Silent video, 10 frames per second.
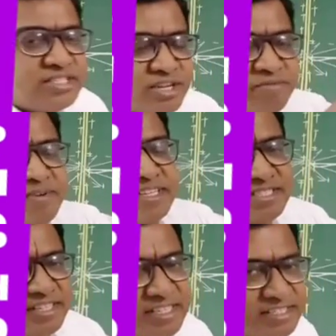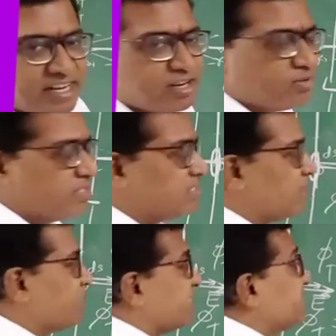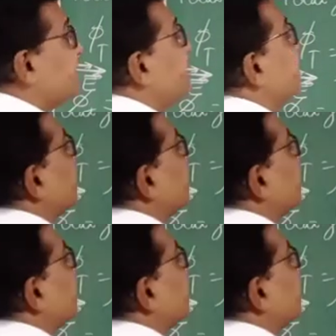surface, it is enclosed in a surface,